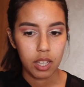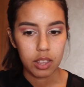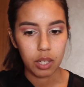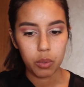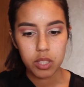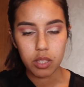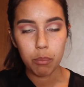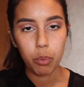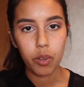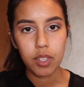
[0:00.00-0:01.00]
There were some
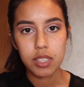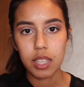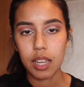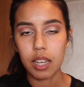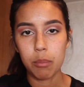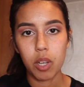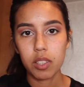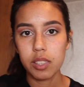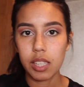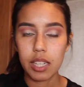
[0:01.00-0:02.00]
points, like, I'm not
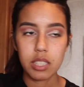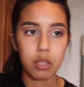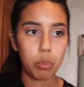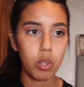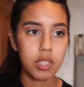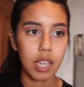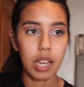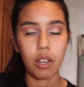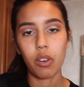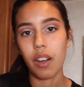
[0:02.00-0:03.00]
gonna lie, some points I
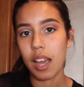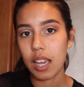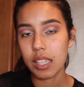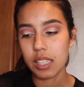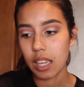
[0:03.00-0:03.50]
cried.